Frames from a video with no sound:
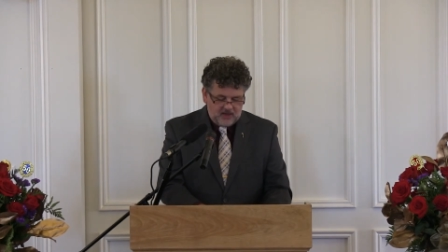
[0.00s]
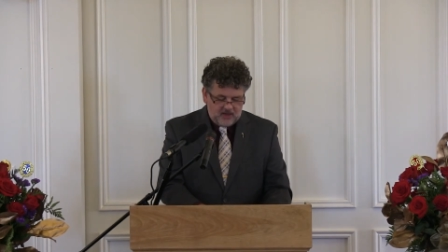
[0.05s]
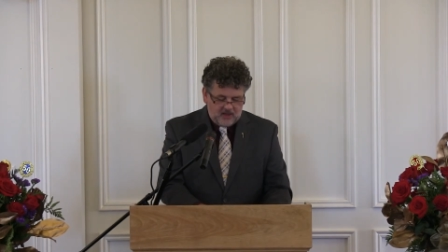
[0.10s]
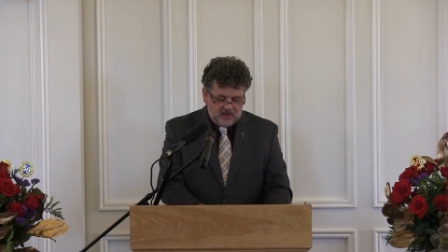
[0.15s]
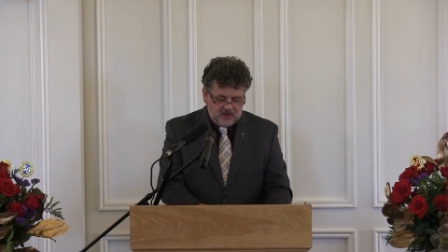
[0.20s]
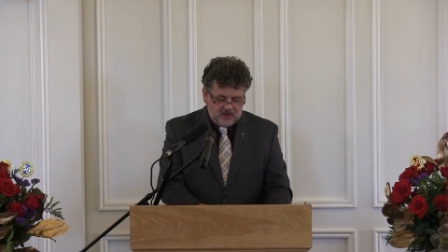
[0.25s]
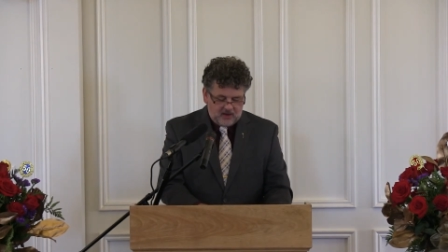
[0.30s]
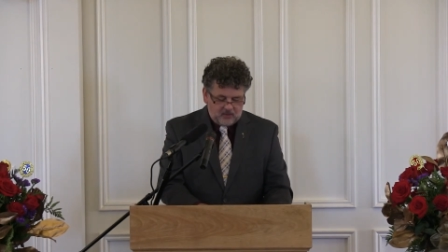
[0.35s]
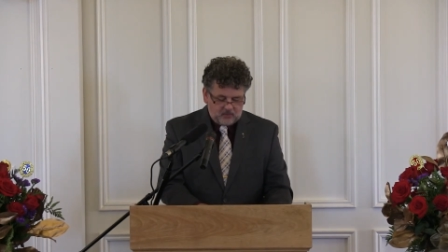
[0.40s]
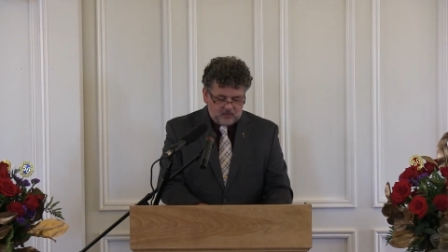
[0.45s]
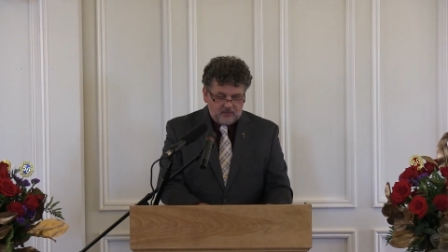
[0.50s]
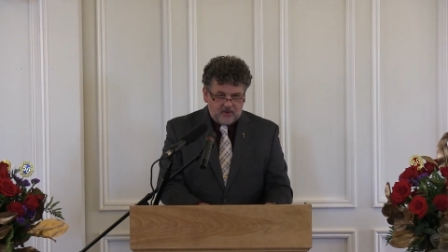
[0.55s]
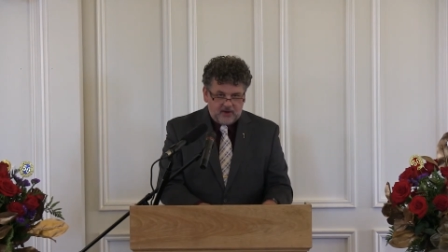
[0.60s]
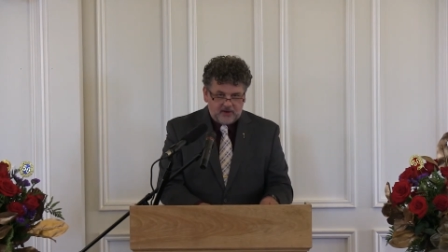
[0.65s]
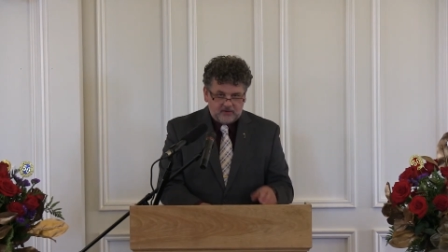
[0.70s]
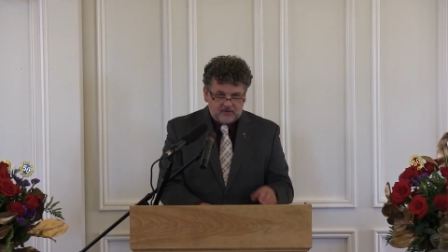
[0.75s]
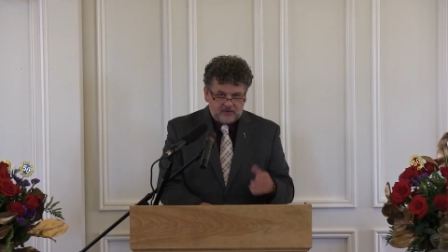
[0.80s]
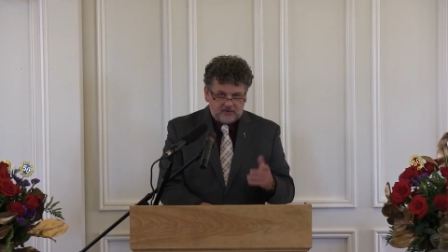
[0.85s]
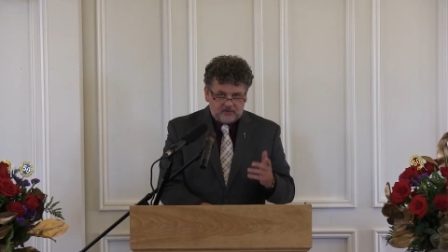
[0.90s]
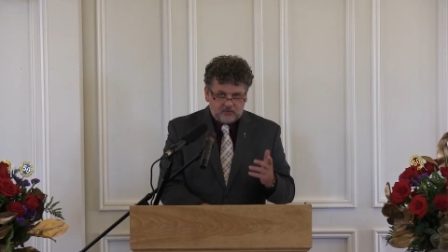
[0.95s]
Uh,
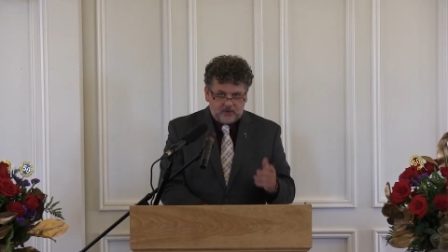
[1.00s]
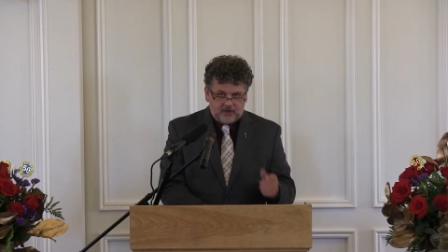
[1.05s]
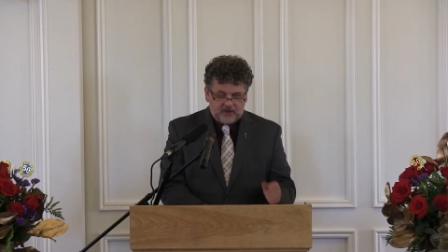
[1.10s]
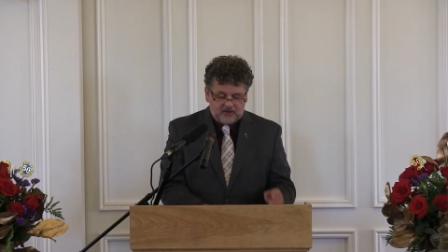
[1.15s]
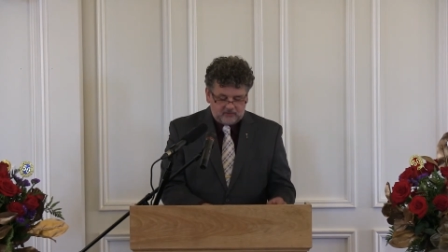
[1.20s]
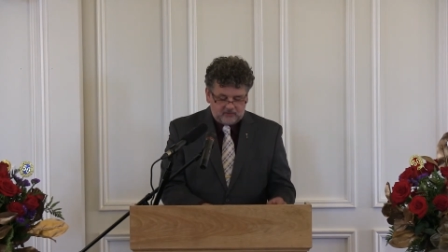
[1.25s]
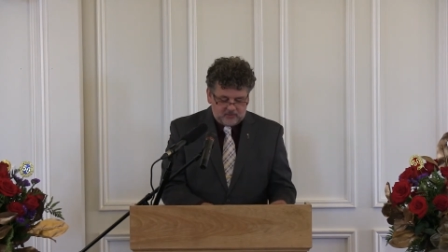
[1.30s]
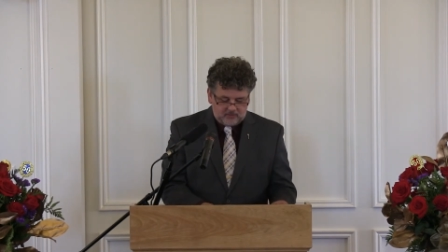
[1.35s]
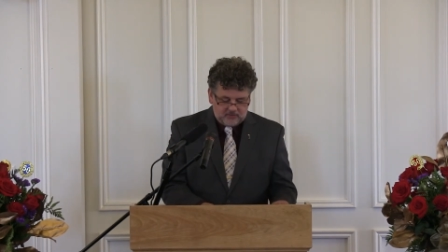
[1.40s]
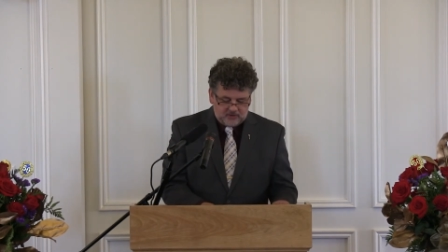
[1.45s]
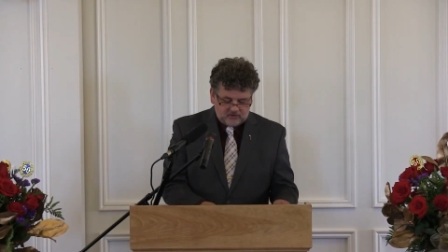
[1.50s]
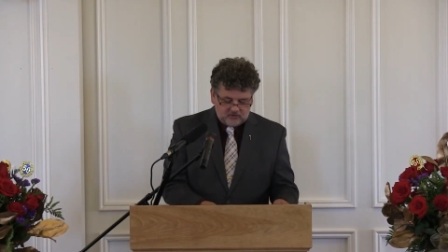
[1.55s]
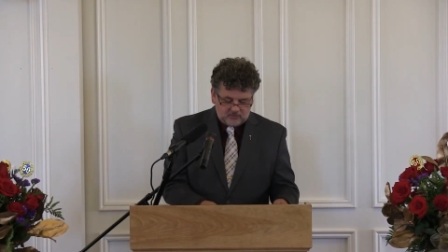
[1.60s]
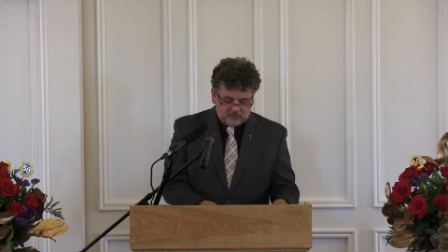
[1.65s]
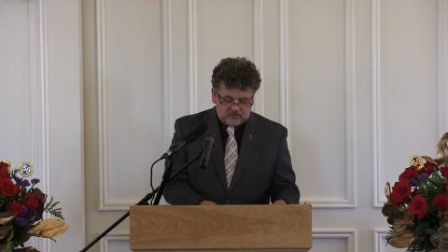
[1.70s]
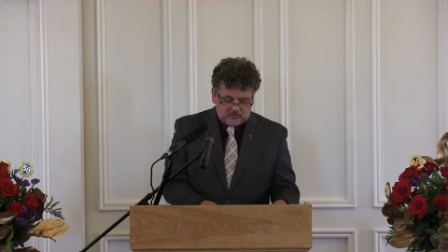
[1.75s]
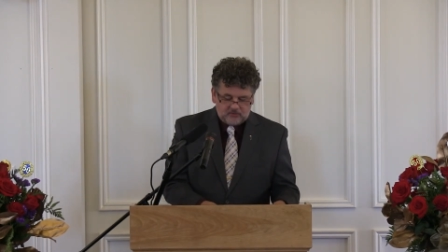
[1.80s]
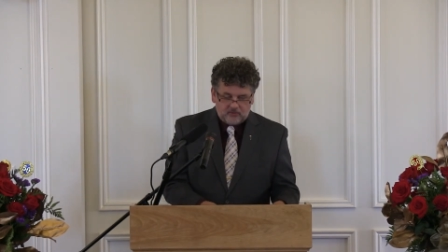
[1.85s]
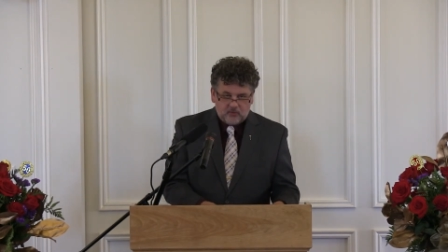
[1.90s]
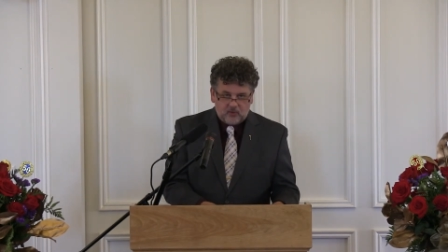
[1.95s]
reminder is what has been mentioned
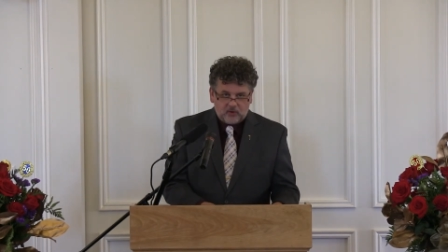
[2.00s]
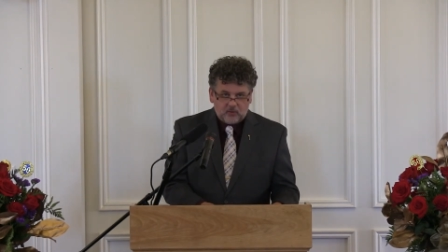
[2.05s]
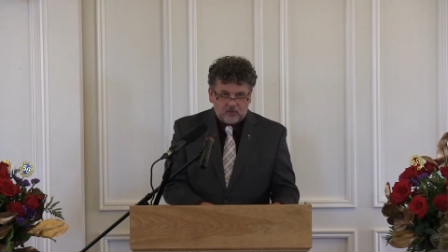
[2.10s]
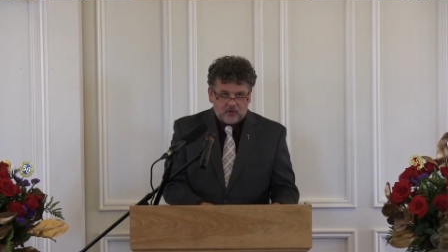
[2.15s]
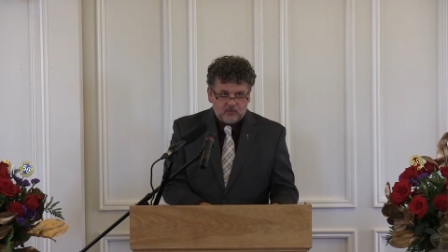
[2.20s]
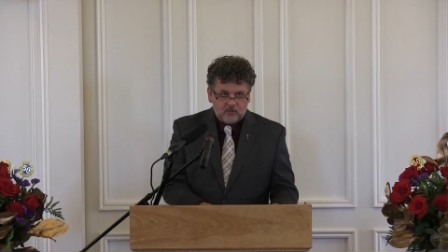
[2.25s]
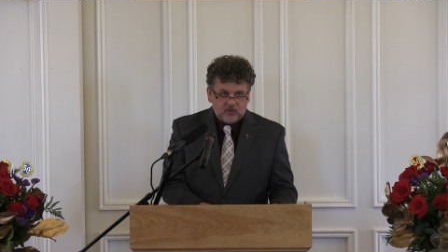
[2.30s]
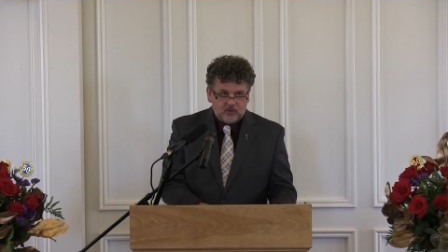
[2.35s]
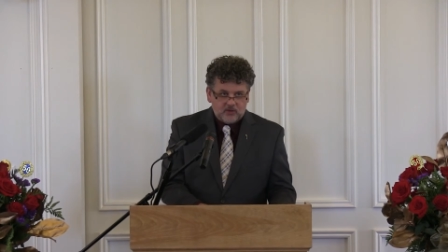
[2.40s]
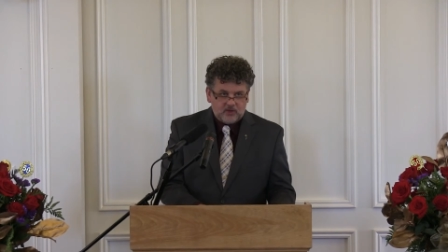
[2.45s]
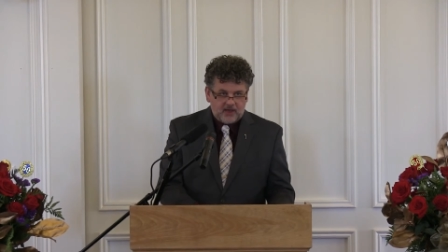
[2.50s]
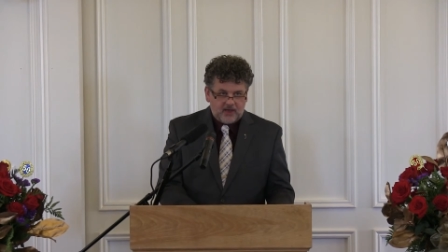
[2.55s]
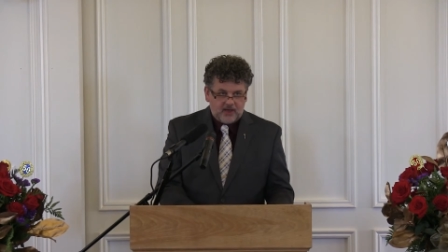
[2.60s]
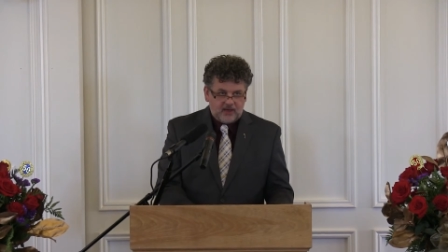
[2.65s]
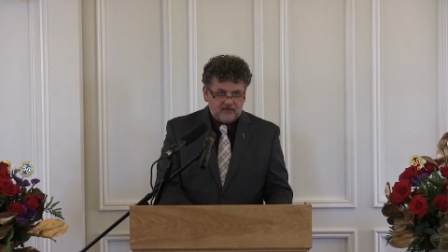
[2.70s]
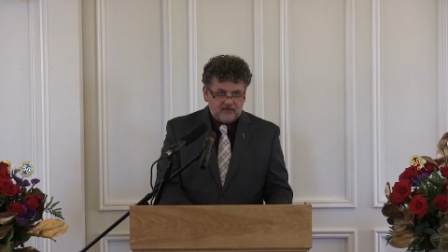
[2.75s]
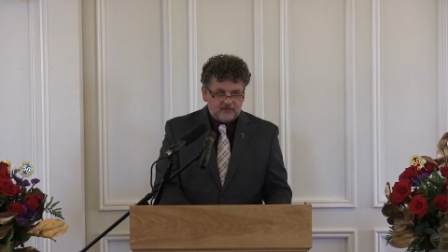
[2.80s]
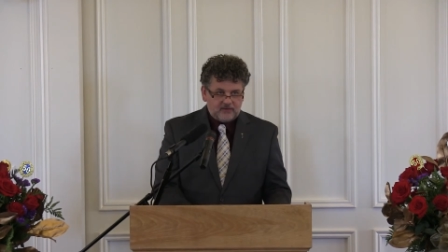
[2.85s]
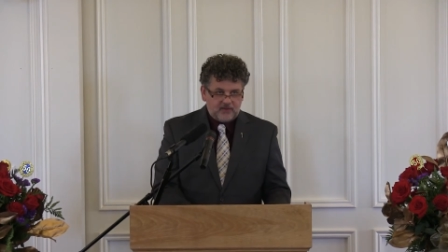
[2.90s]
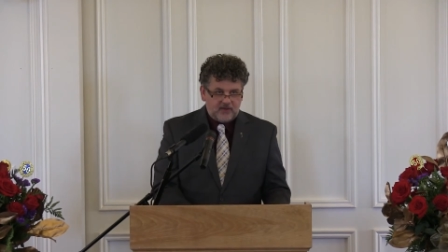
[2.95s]
before, we will
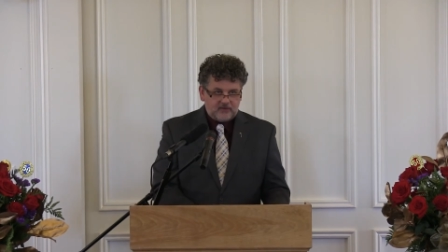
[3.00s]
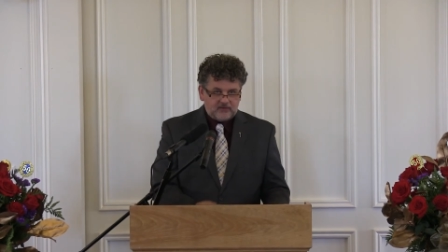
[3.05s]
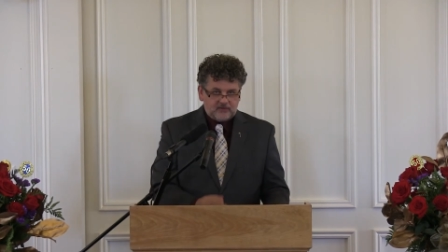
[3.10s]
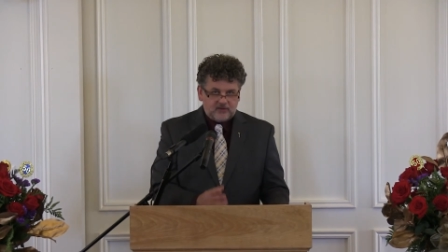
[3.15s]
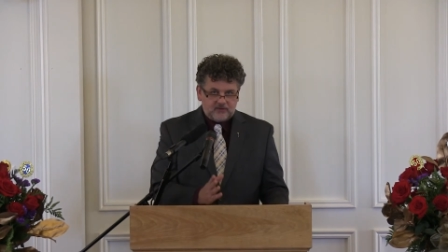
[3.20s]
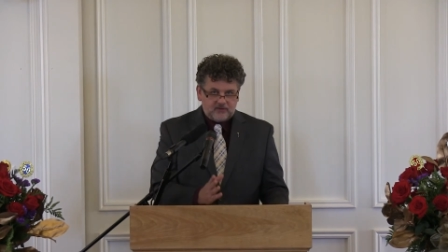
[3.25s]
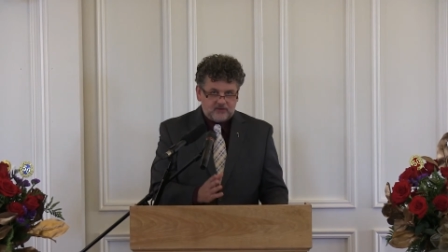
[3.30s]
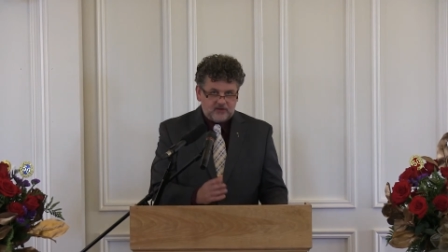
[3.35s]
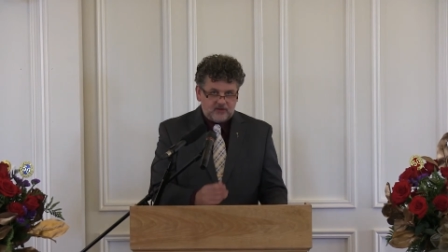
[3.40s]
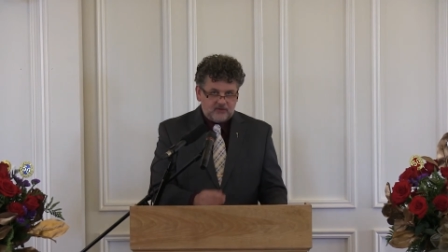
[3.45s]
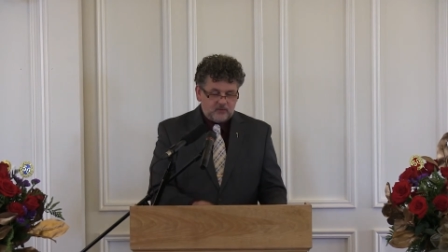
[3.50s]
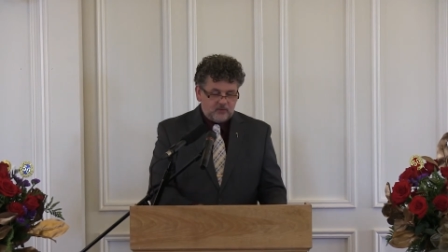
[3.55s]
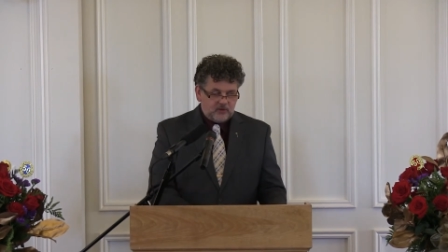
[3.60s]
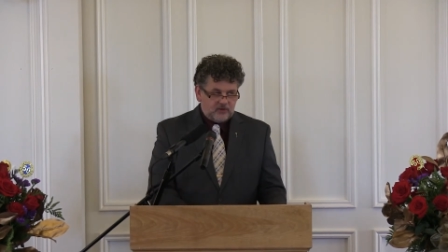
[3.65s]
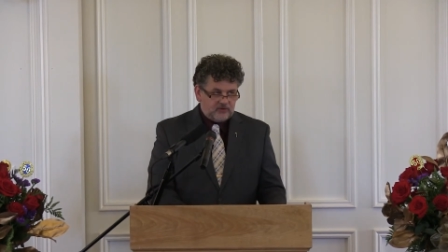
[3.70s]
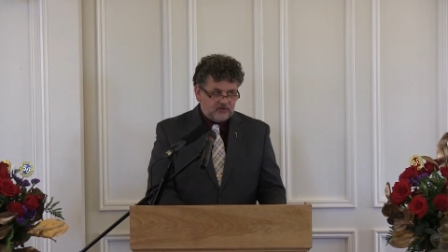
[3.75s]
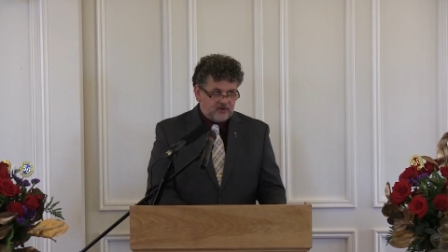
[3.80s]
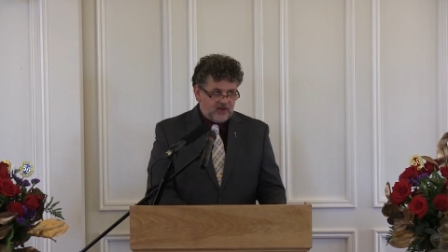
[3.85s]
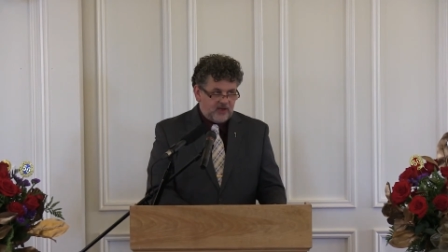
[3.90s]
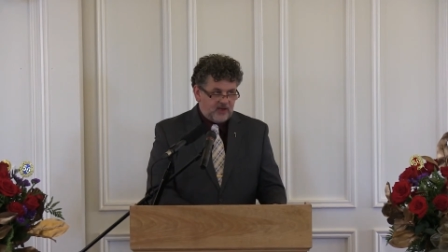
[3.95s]
have, thanks to Steve
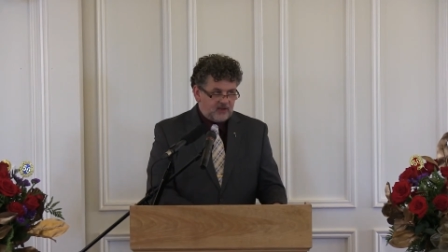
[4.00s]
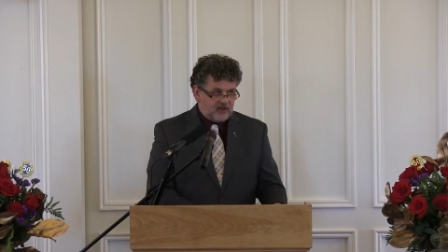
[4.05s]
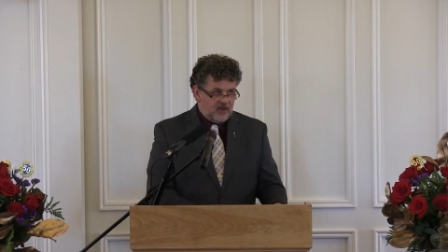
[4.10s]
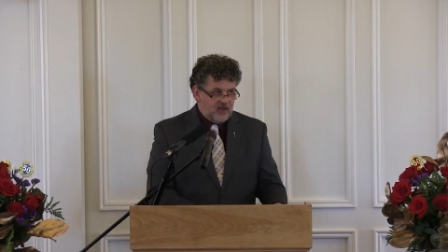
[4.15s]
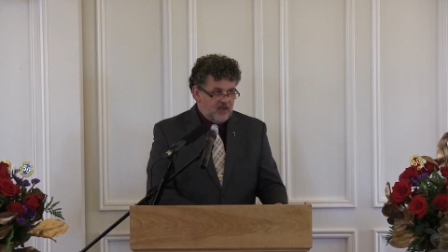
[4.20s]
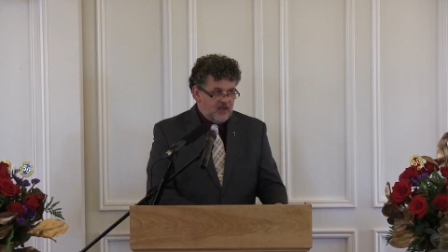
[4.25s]
Wilsack,